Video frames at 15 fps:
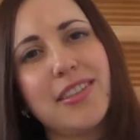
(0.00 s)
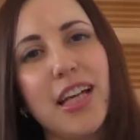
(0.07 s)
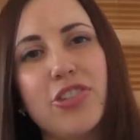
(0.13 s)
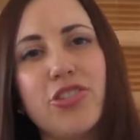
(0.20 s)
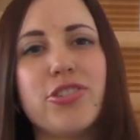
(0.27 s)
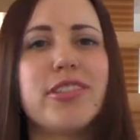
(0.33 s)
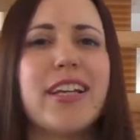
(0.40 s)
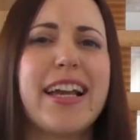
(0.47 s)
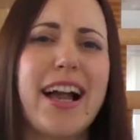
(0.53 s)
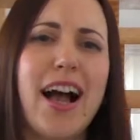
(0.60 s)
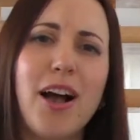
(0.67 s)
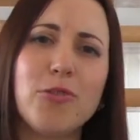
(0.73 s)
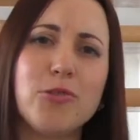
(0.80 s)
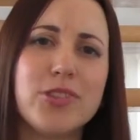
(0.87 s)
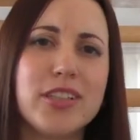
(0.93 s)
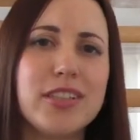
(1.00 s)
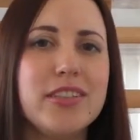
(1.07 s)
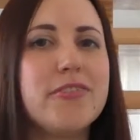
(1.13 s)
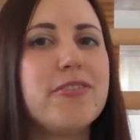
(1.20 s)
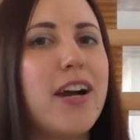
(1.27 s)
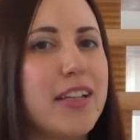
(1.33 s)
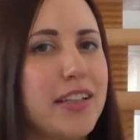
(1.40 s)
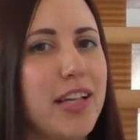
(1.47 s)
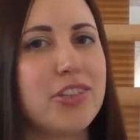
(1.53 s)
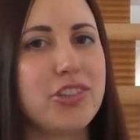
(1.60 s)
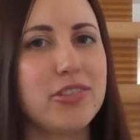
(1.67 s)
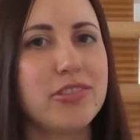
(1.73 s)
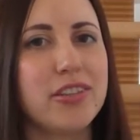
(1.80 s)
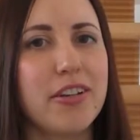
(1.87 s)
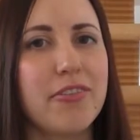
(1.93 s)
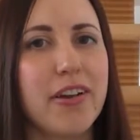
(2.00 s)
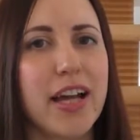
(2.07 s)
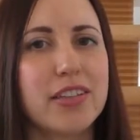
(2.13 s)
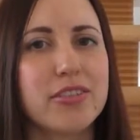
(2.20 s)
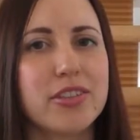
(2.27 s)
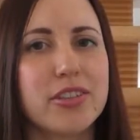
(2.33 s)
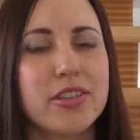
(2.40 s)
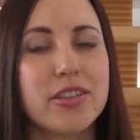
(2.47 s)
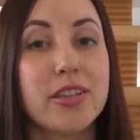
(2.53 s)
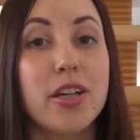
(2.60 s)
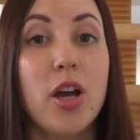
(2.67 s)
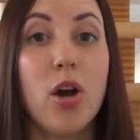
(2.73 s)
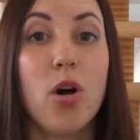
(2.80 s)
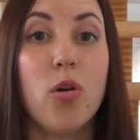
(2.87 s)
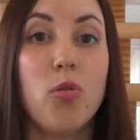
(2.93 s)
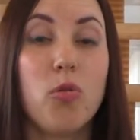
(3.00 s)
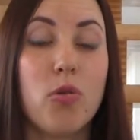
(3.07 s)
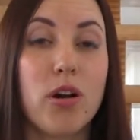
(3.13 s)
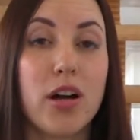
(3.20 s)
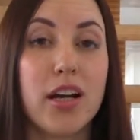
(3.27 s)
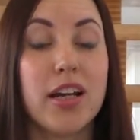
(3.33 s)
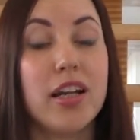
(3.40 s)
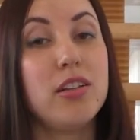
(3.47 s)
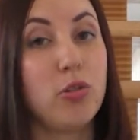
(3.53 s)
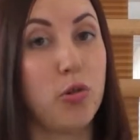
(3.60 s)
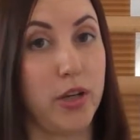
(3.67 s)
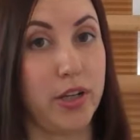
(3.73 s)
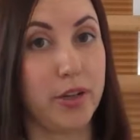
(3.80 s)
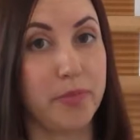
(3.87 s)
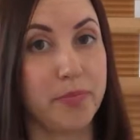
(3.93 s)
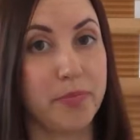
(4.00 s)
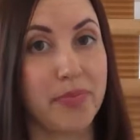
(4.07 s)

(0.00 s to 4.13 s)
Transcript: such as accountant, financial director, or a lawyer.